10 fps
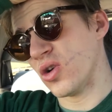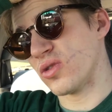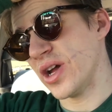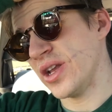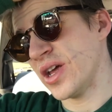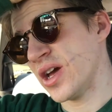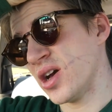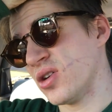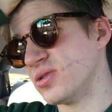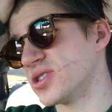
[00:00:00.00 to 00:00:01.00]
Right
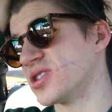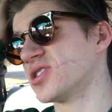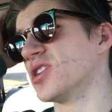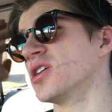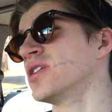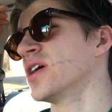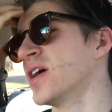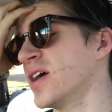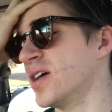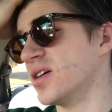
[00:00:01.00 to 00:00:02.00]
now, it's a
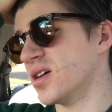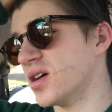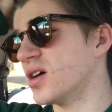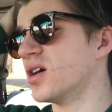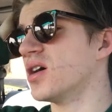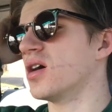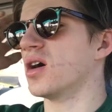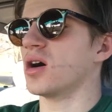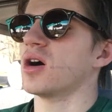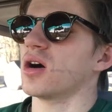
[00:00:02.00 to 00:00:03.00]
Sunday,
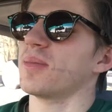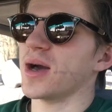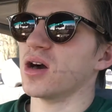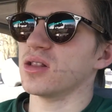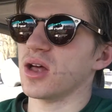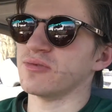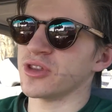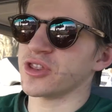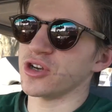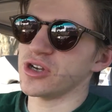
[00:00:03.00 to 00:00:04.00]
about
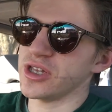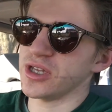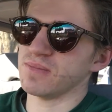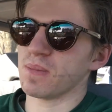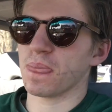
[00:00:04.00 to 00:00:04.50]
11:30.